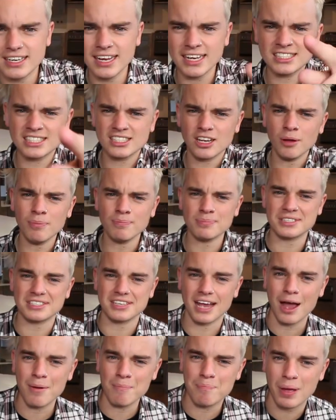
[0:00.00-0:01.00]
Next up,
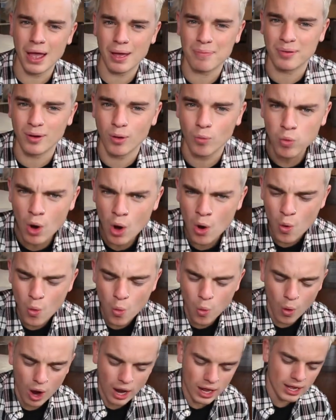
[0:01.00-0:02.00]
Sam Pepper.
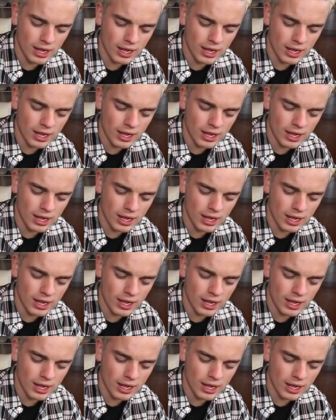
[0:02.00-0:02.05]
Woo!